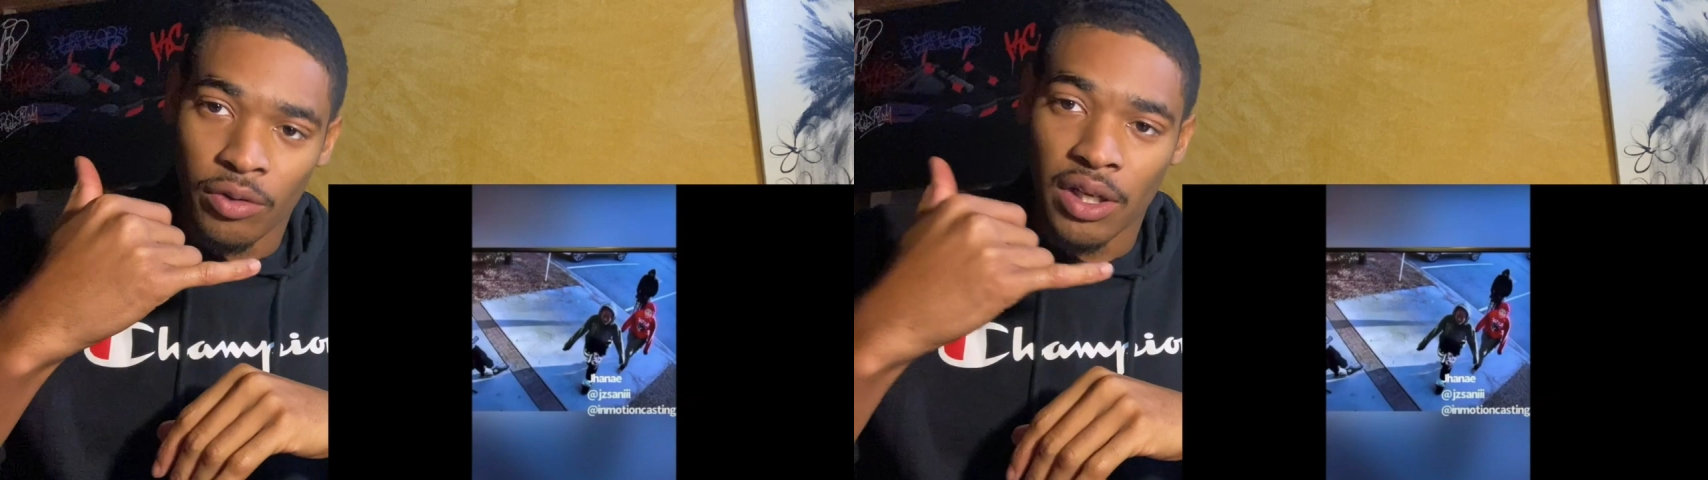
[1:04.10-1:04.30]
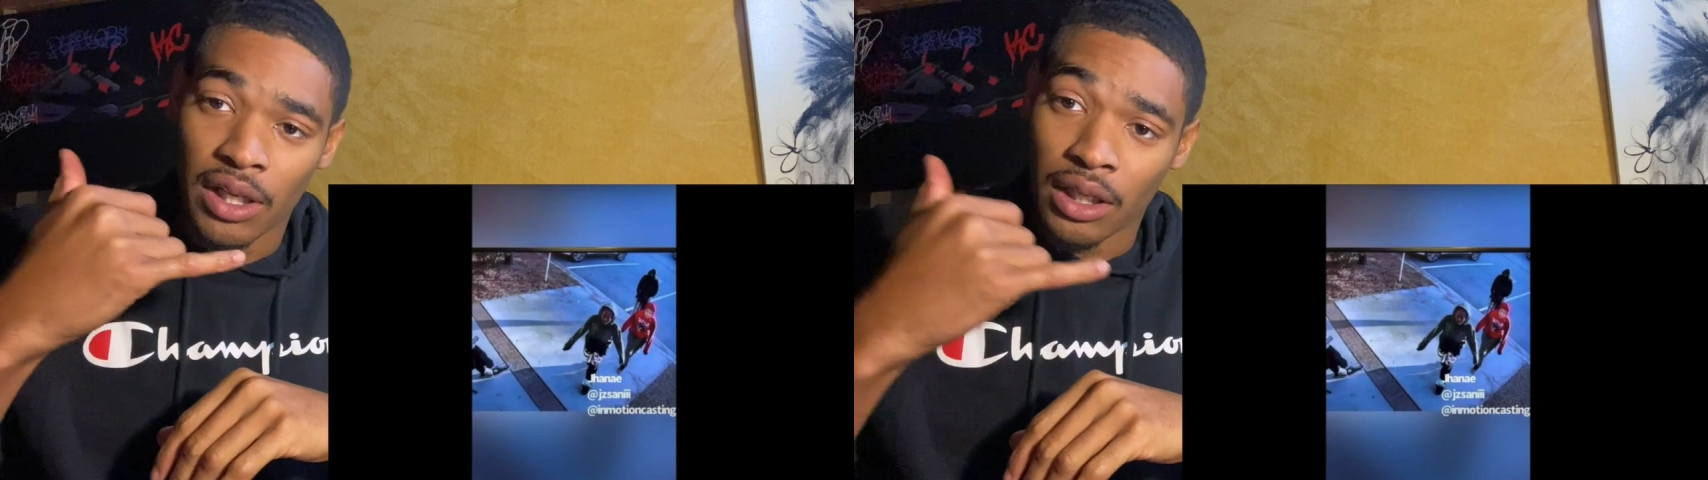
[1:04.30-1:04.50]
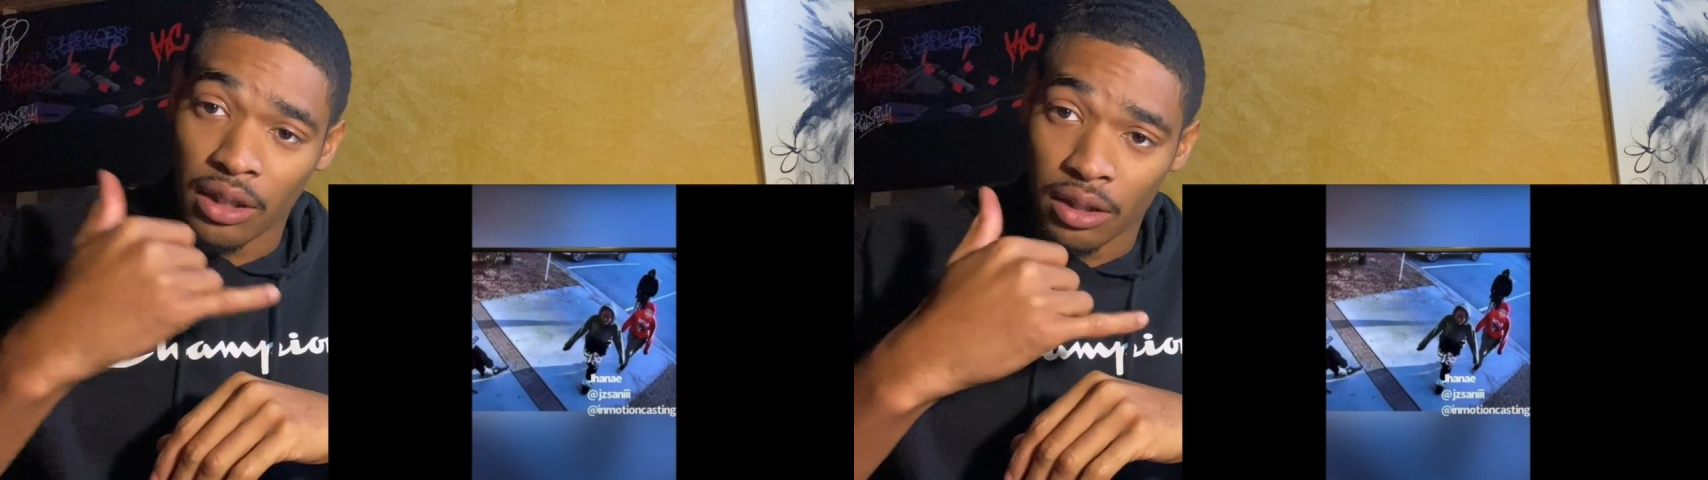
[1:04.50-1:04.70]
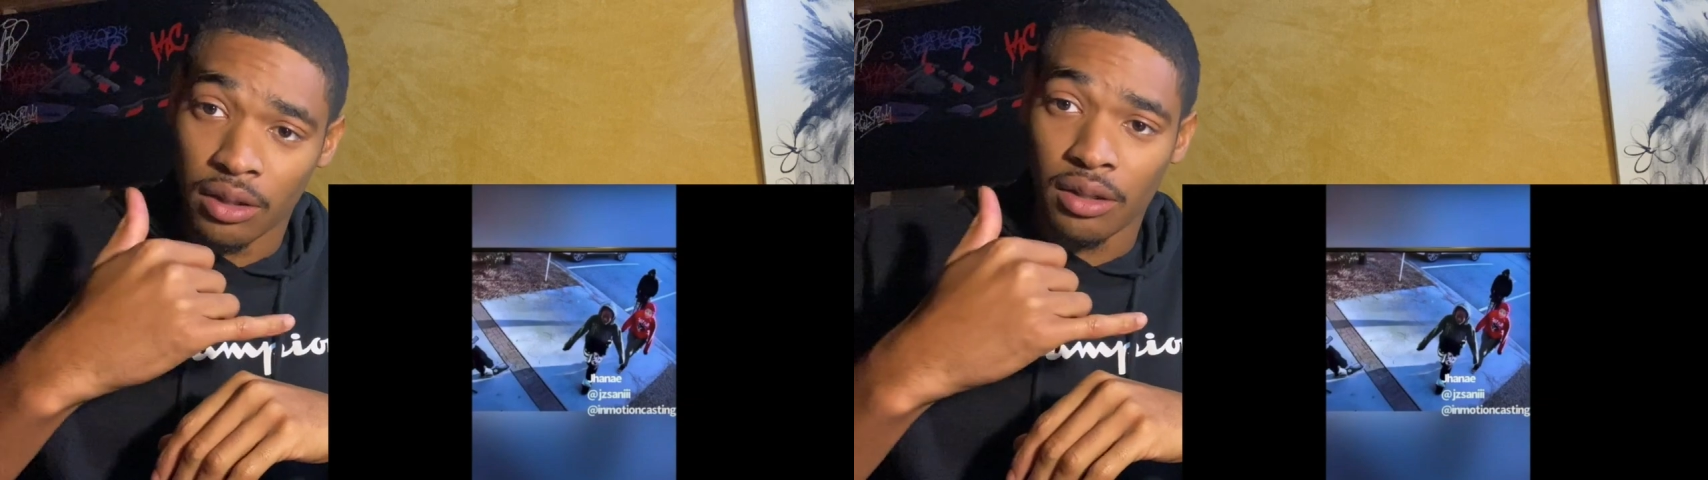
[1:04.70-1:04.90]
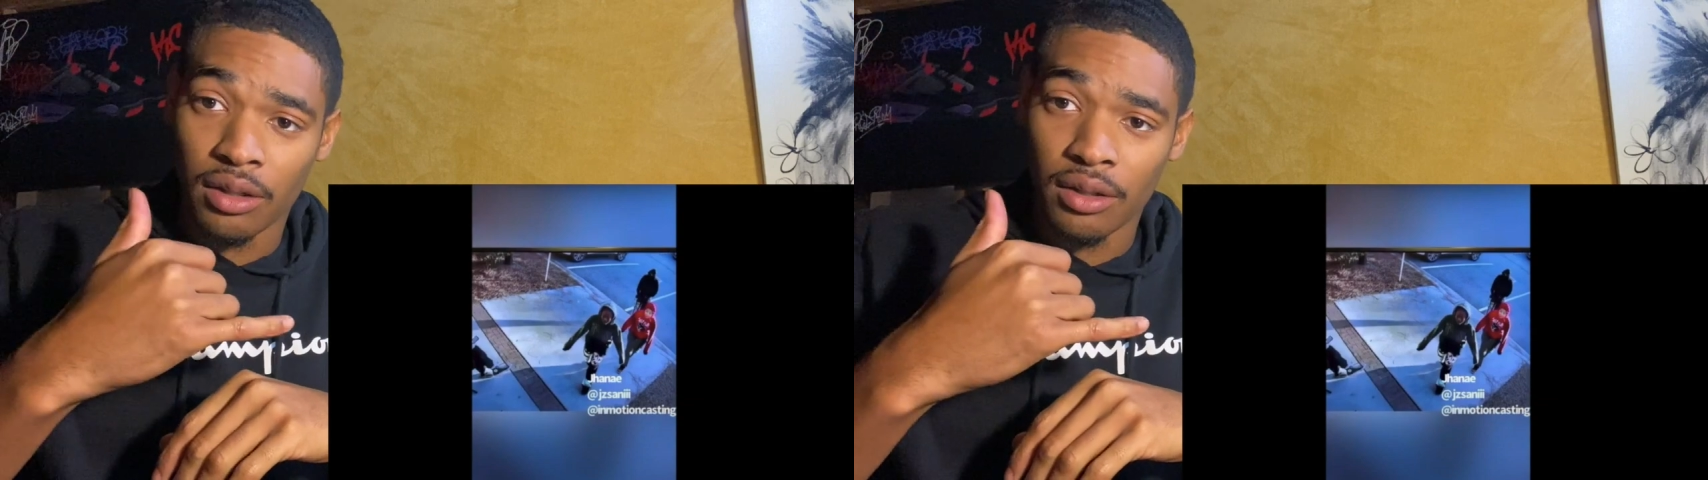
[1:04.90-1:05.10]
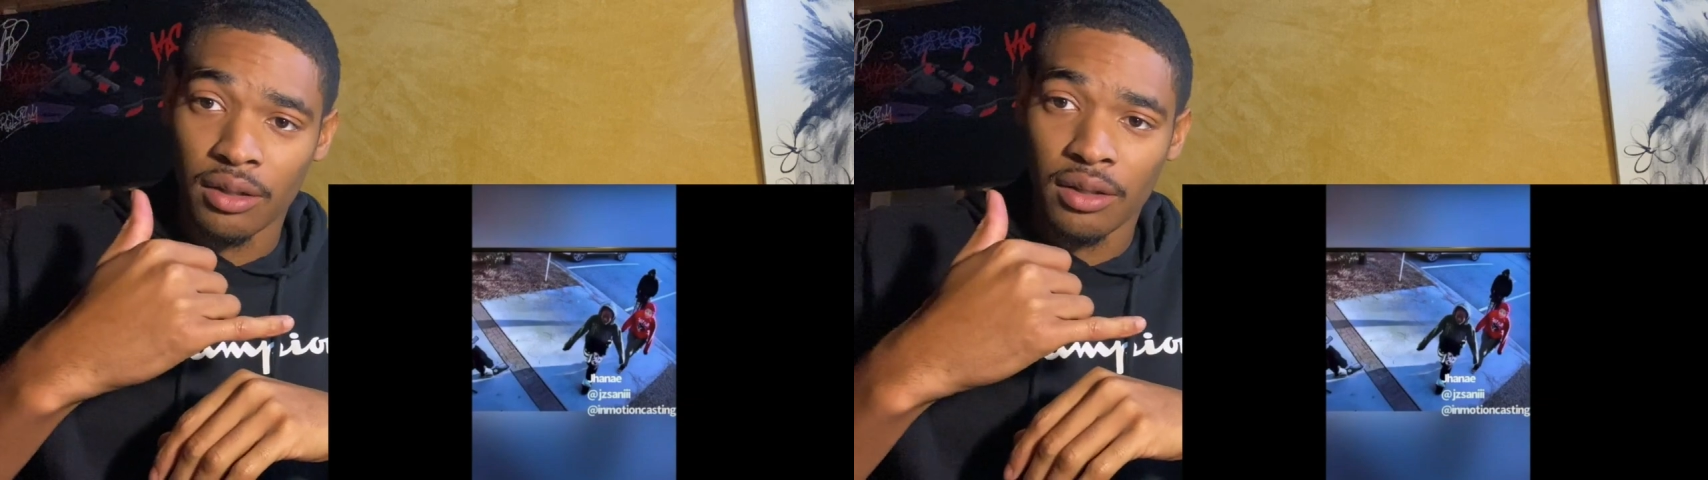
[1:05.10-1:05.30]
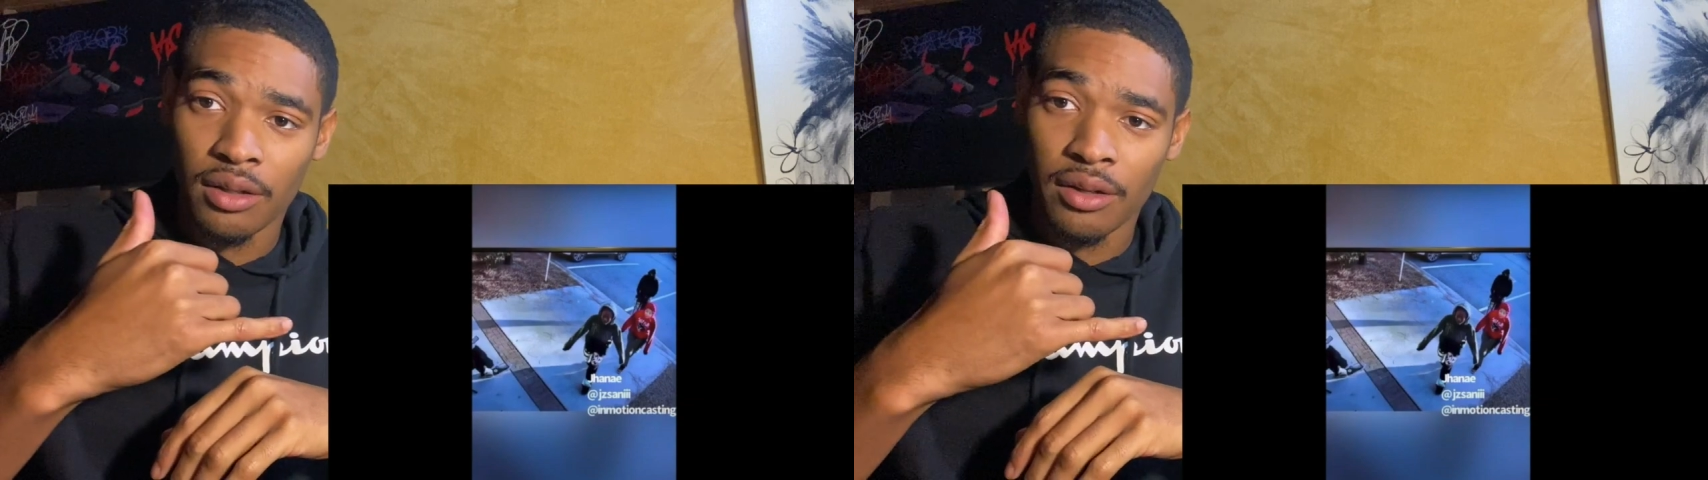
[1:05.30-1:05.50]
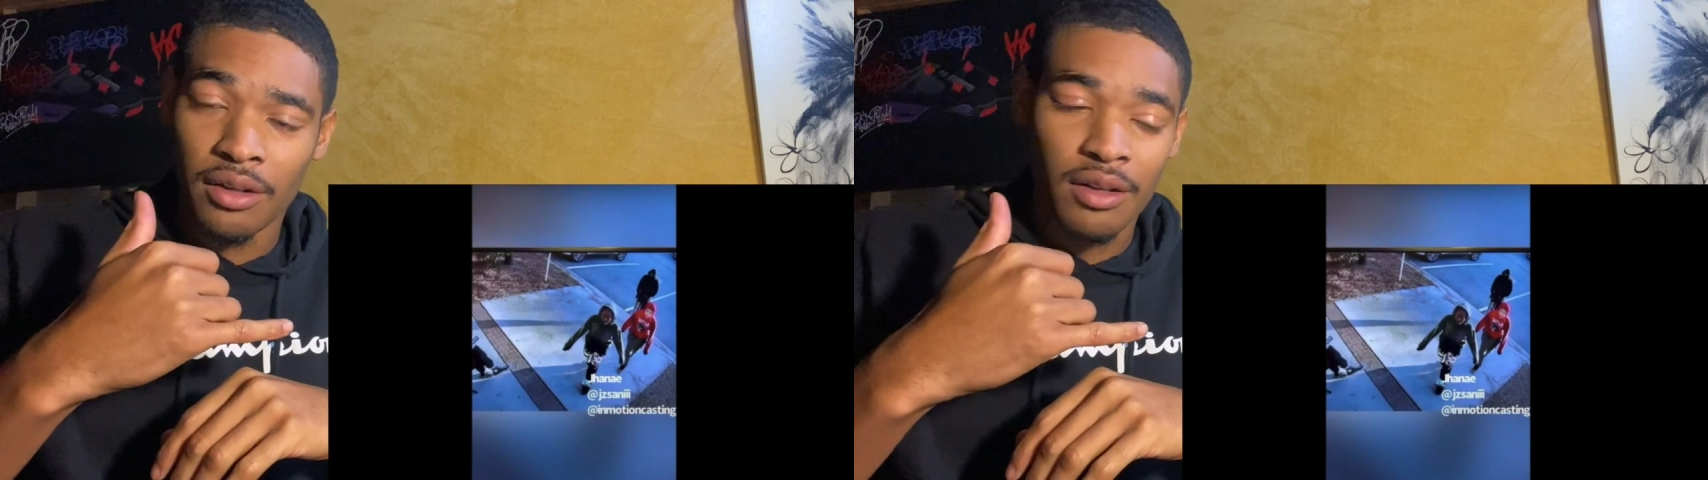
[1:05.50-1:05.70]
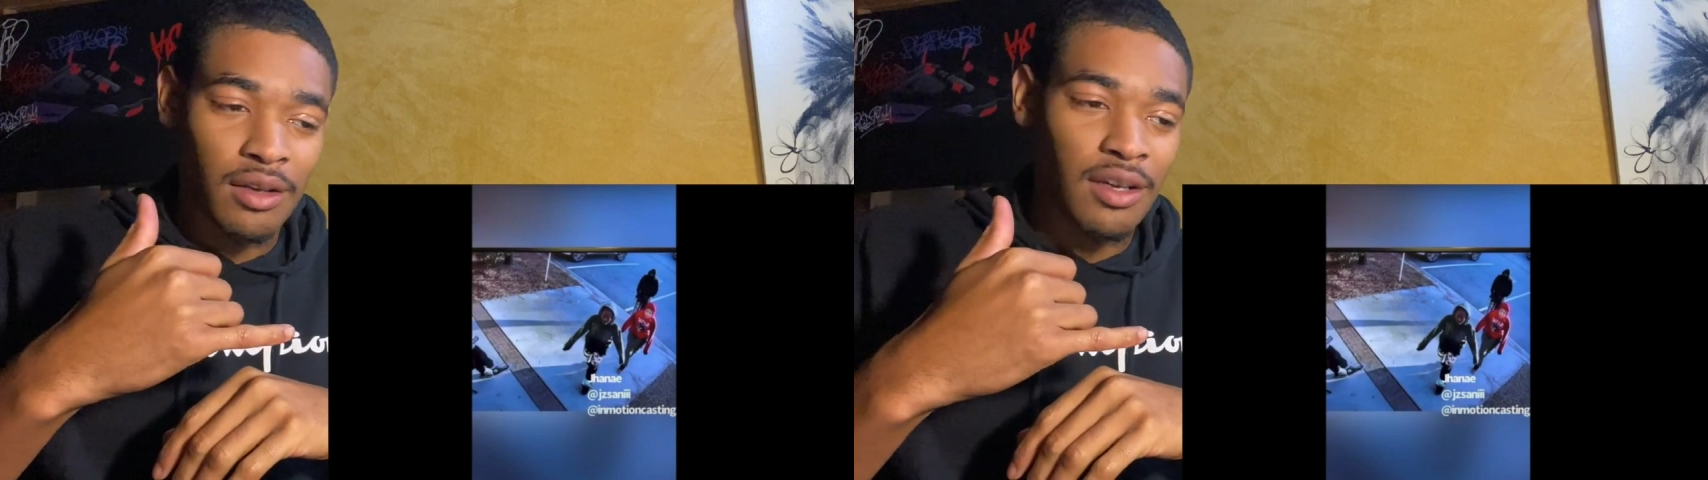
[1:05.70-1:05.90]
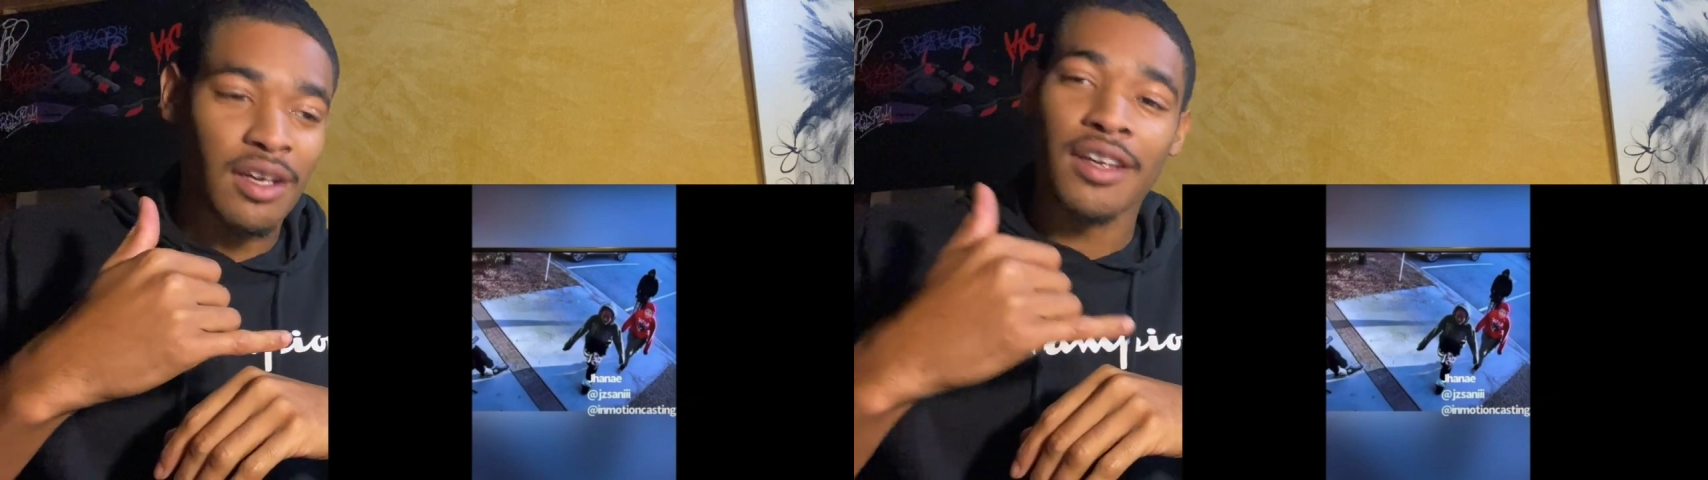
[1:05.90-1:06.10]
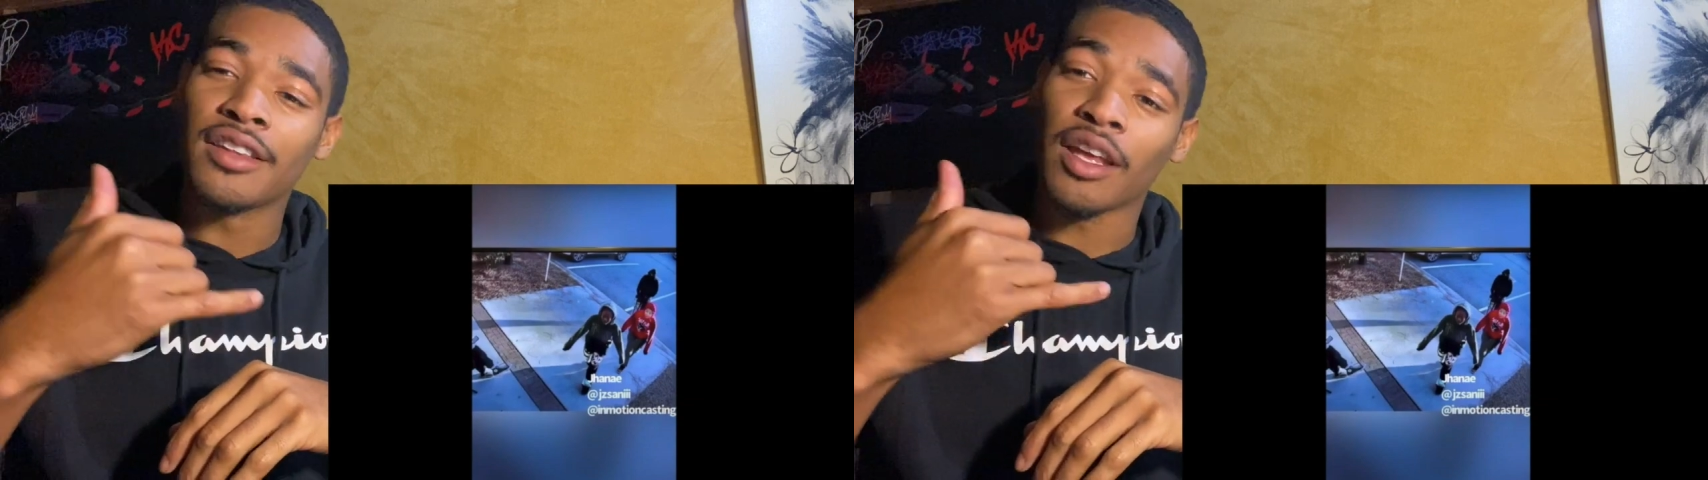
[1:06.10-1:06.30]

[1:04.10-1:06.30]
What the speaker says: they in here. They